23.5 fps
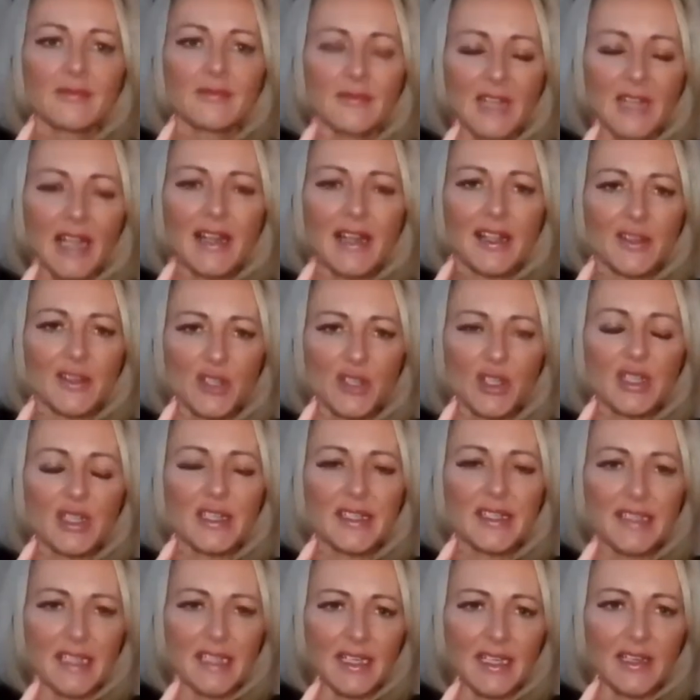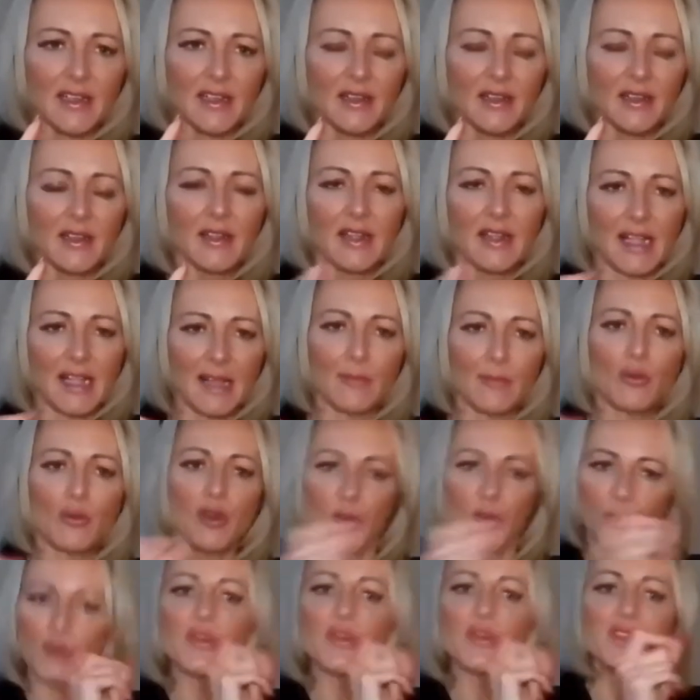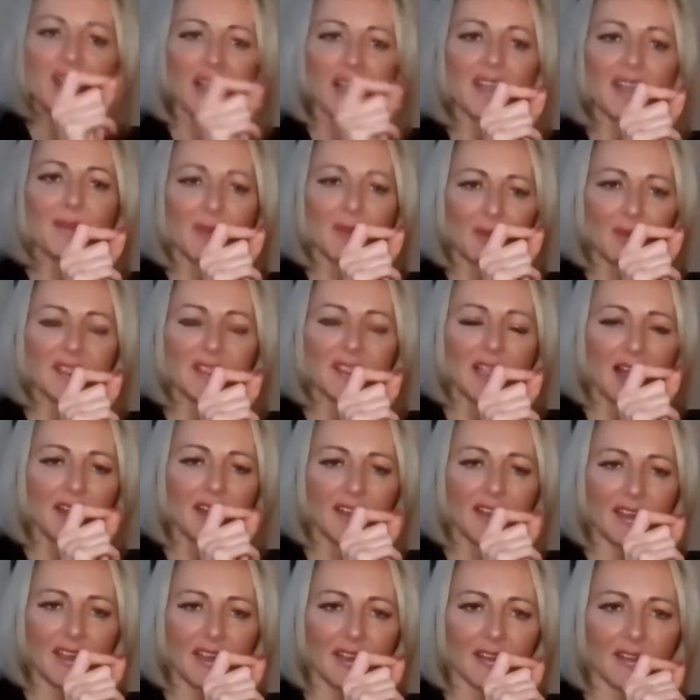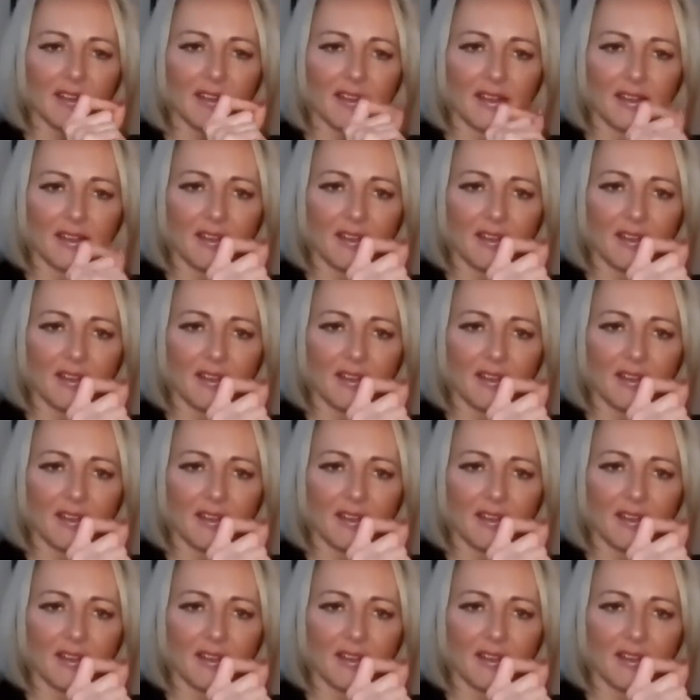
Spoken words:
and actually say, I'm going to put the time in with Ivy.